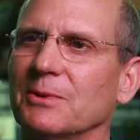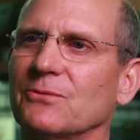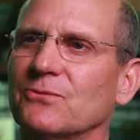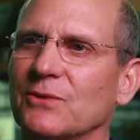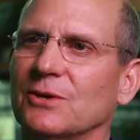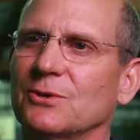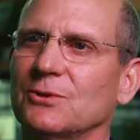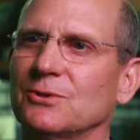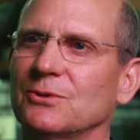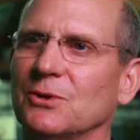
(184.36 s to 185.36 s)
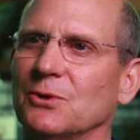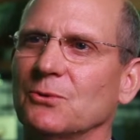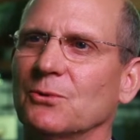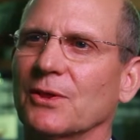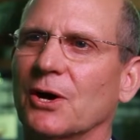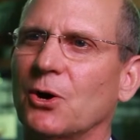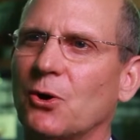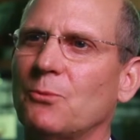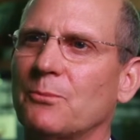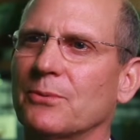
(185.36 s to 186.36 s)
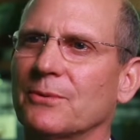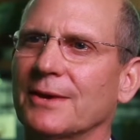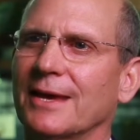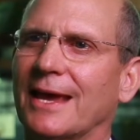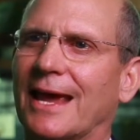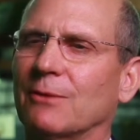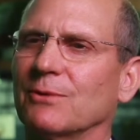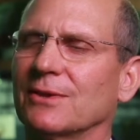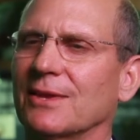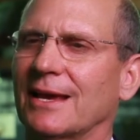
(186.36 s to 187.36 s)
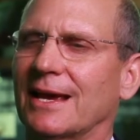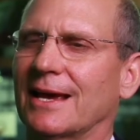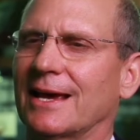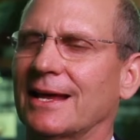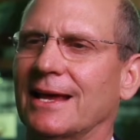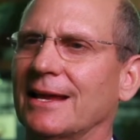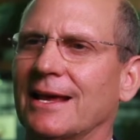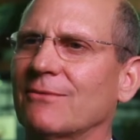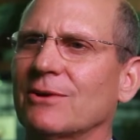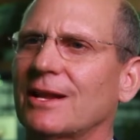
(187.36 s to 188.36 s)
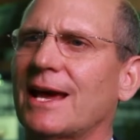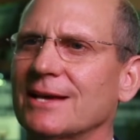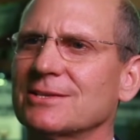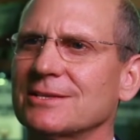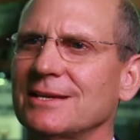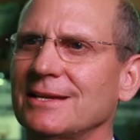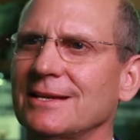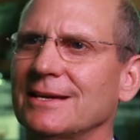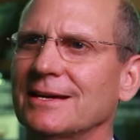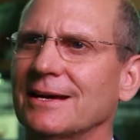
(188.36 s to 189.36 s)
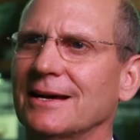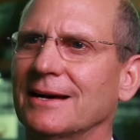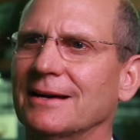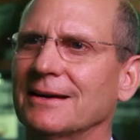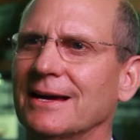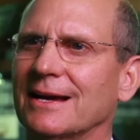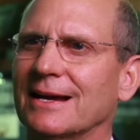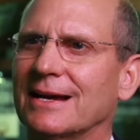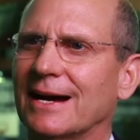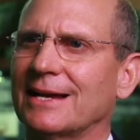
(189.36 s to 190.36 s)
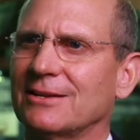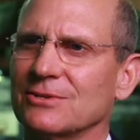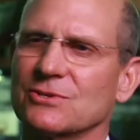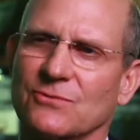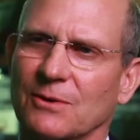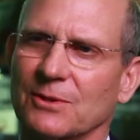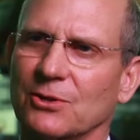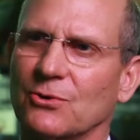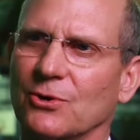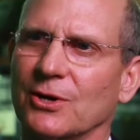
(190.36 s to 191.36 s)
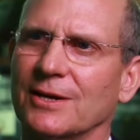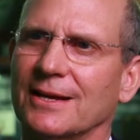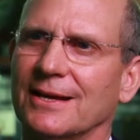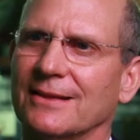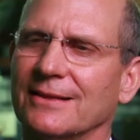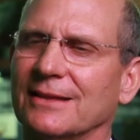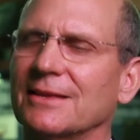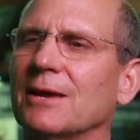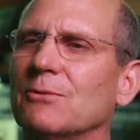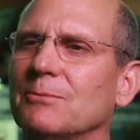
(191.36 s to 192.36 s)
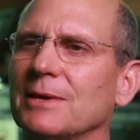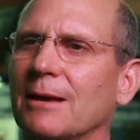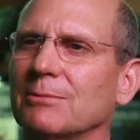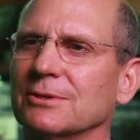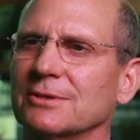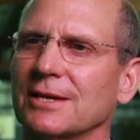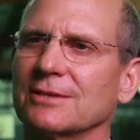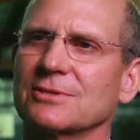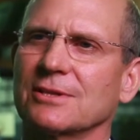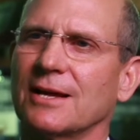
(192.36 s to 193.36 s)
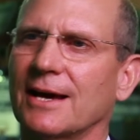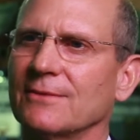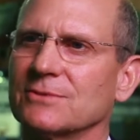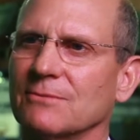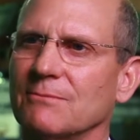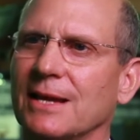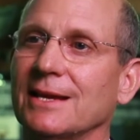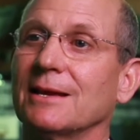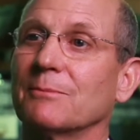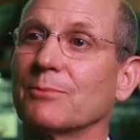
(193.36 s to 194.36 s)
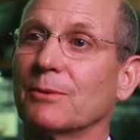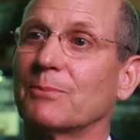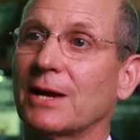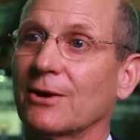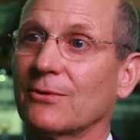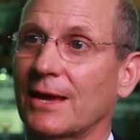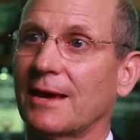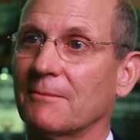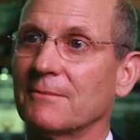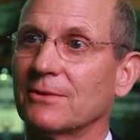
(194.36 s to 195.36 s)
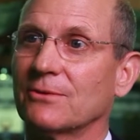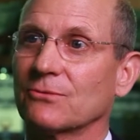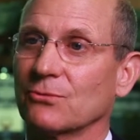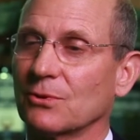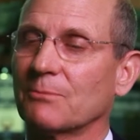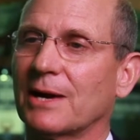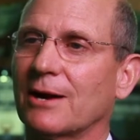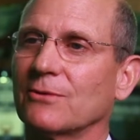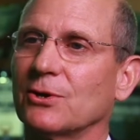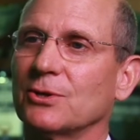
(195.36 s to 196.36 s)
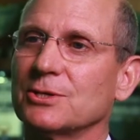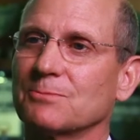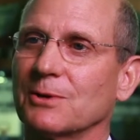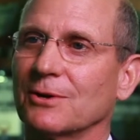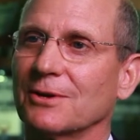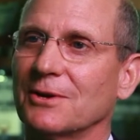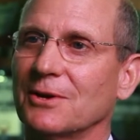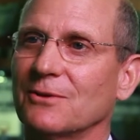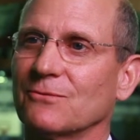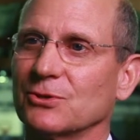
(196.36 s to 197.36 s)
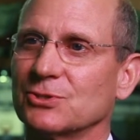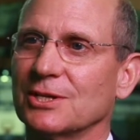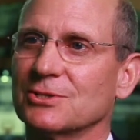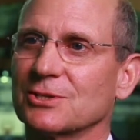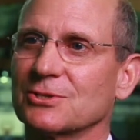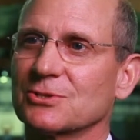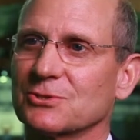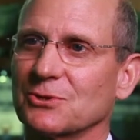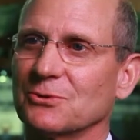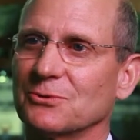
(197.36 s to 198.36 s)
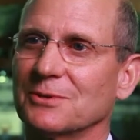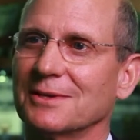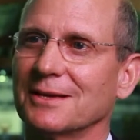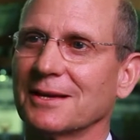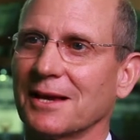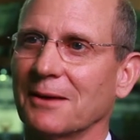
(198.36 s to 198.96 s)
filled with a hope and with an everlasting guidance from the Lord, that they will be able to touch the lives of many and prepare them through the power of the Holy Spirit for Jesus' soon coming.